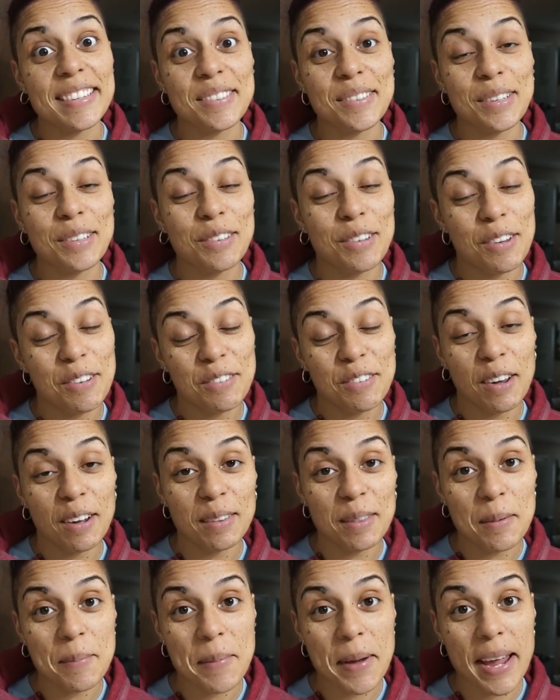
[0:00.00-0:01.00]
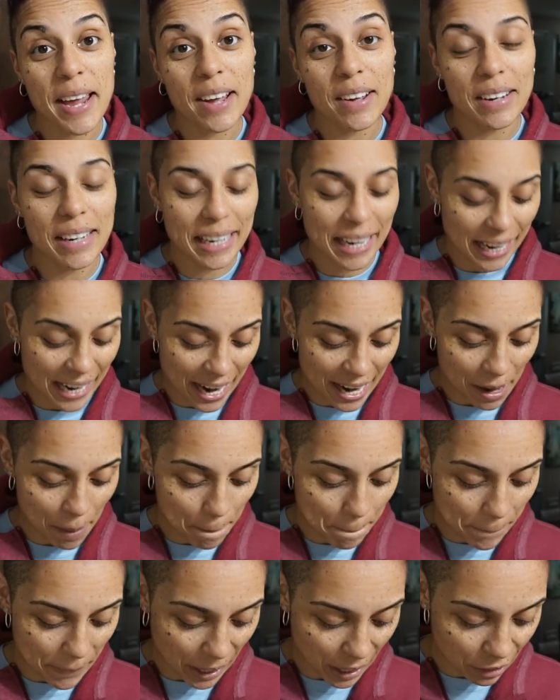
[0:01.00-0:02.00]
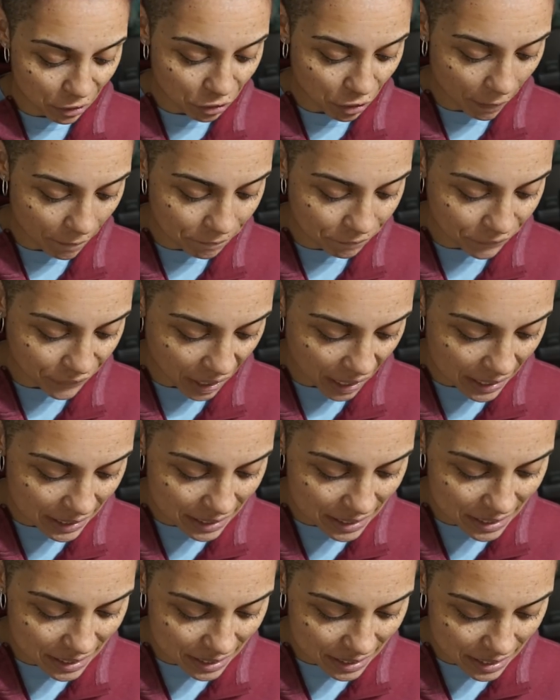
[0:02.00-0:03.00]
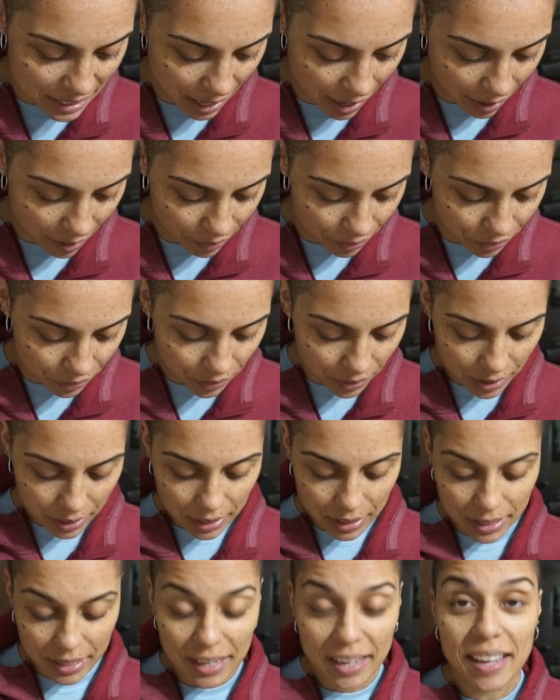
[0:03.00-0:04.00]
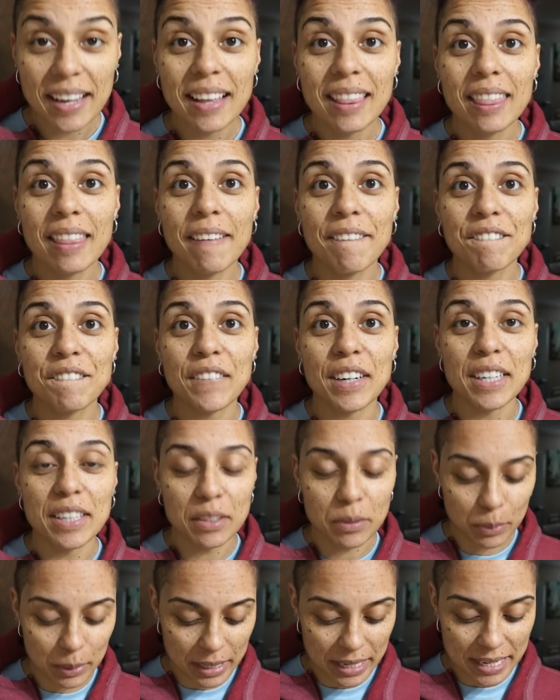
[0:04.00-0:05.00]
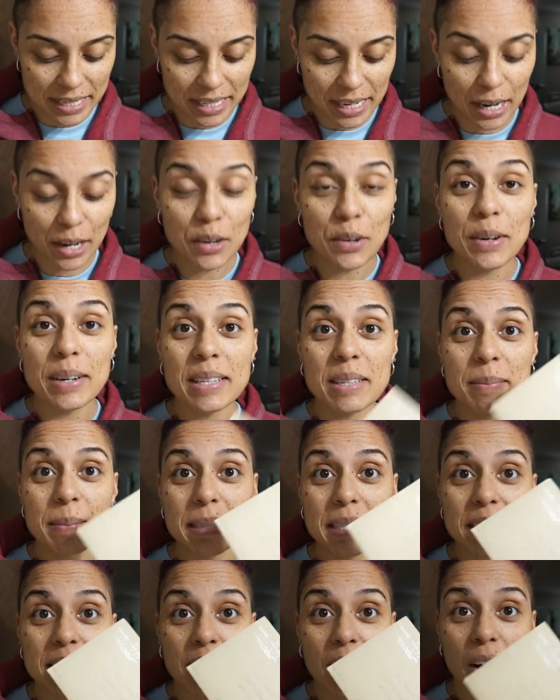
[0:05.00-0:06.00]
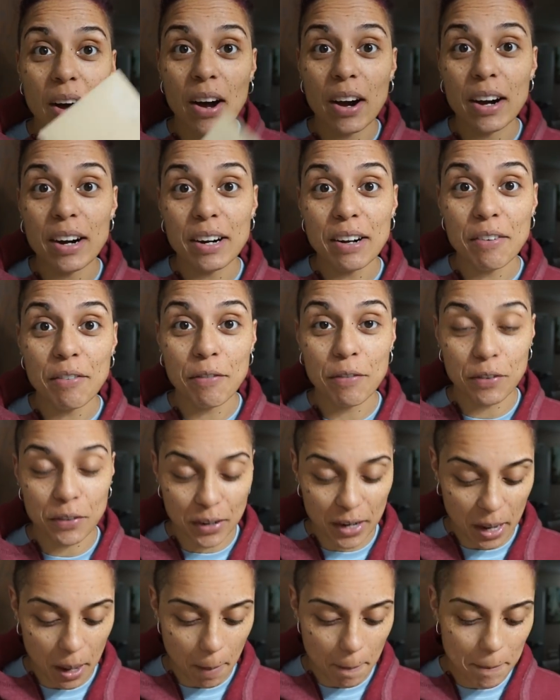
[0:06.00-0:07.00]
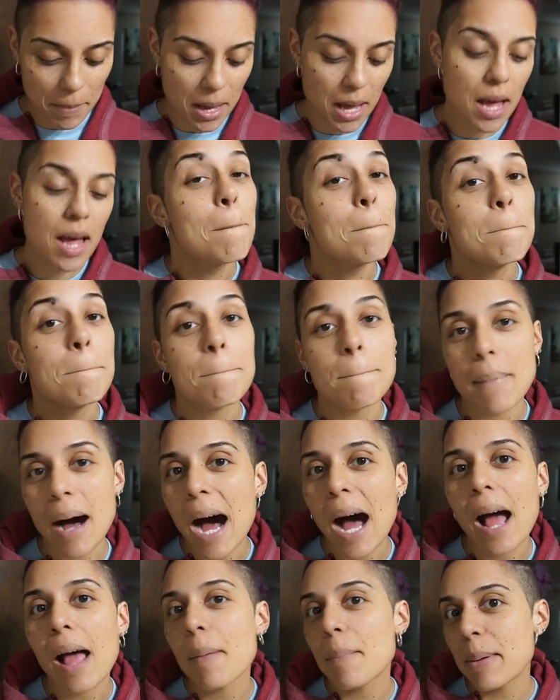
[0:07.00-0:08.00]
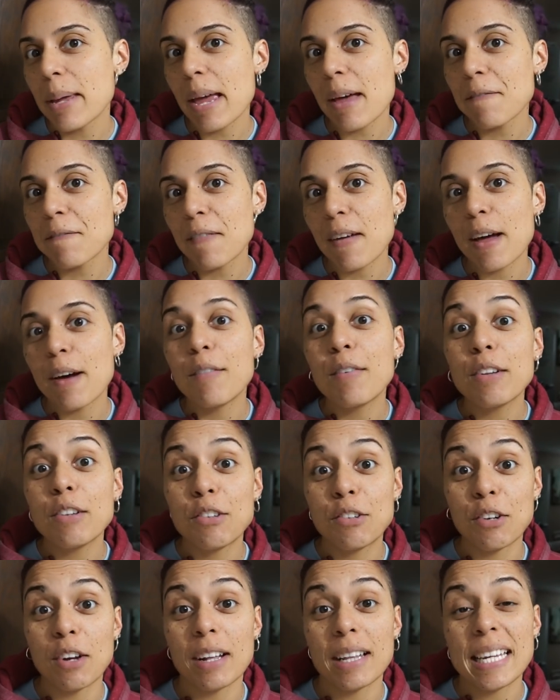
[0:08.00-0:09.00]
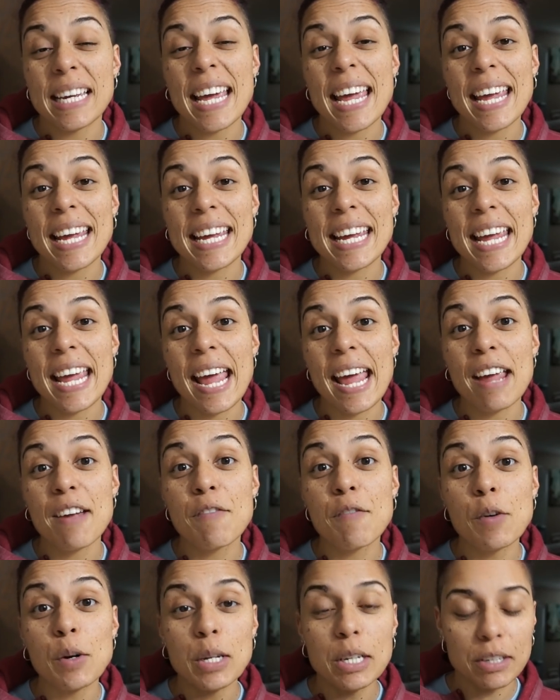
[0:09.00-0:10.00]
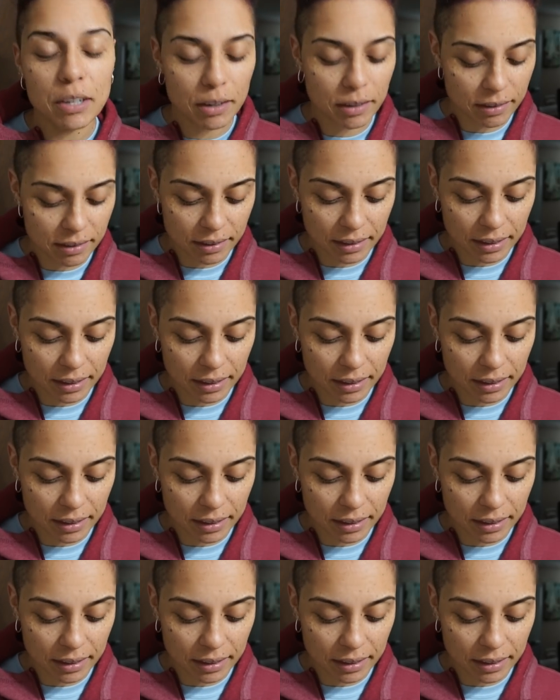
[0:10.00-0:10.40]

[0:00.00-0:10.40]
Okay, so I just checked the mail and I got a bunch of fun stuff the first one is a Christmas card from my BFF, Chella, AKA Footy Turn